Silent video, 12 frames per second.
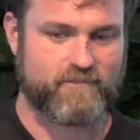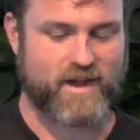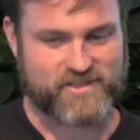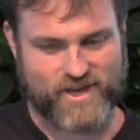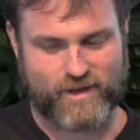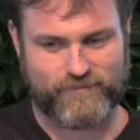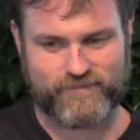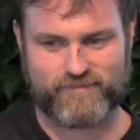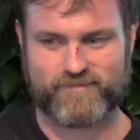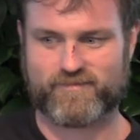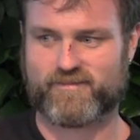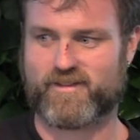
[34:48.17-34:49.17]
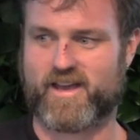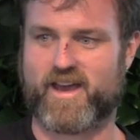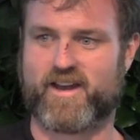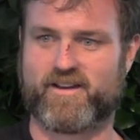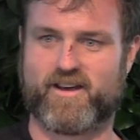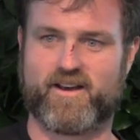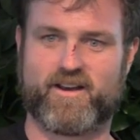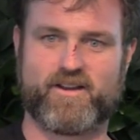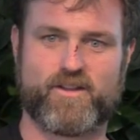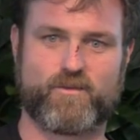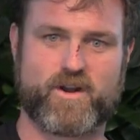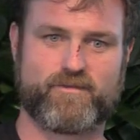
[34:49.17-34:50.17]
Myself and
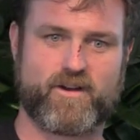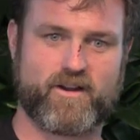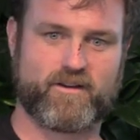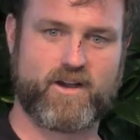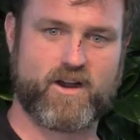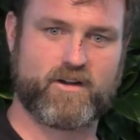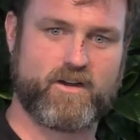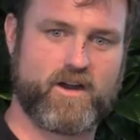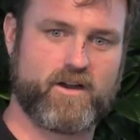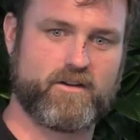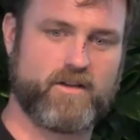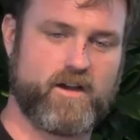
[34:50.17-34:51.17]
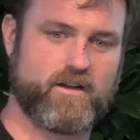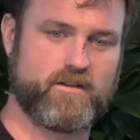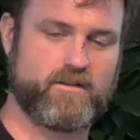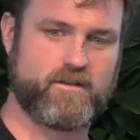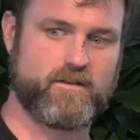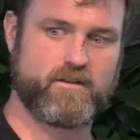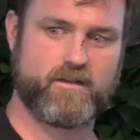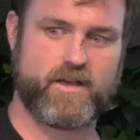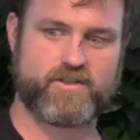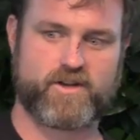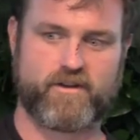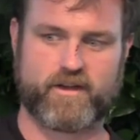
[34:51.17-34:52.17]
another one of our
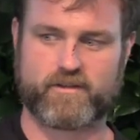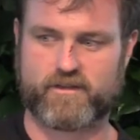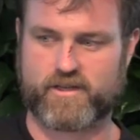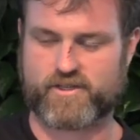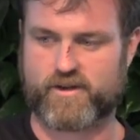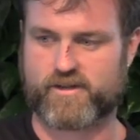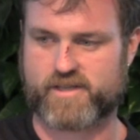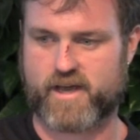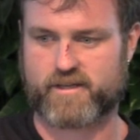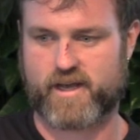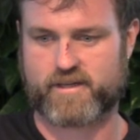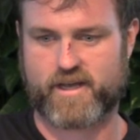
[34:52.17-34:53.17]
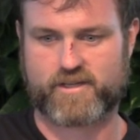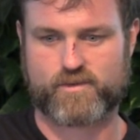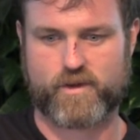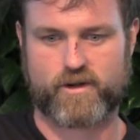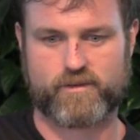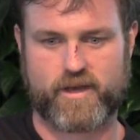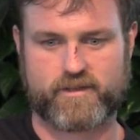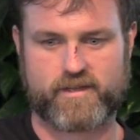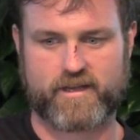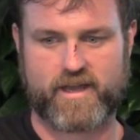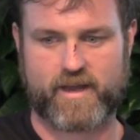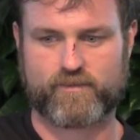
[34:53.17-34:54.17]
engineers at Twitter
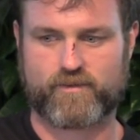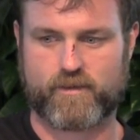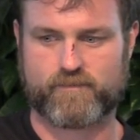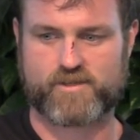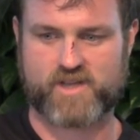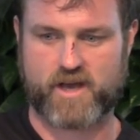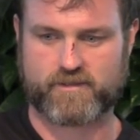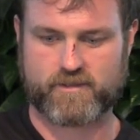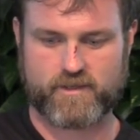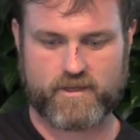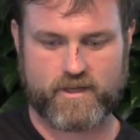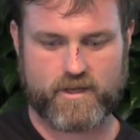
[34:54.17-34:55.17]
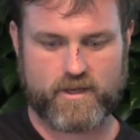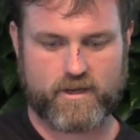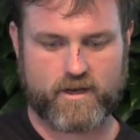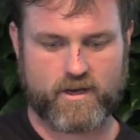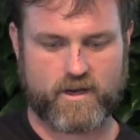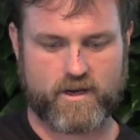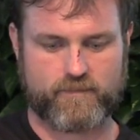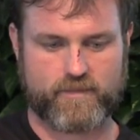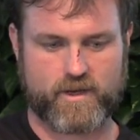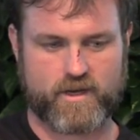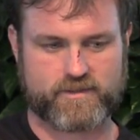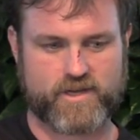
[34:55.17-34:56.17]
that came from Sun,
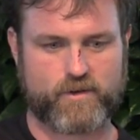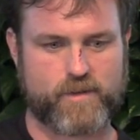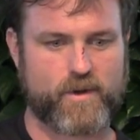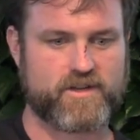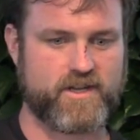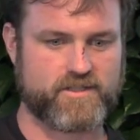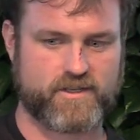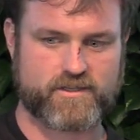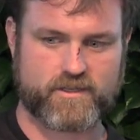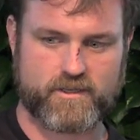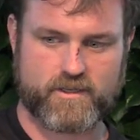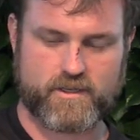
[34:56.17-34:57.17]
Tony Prentizis,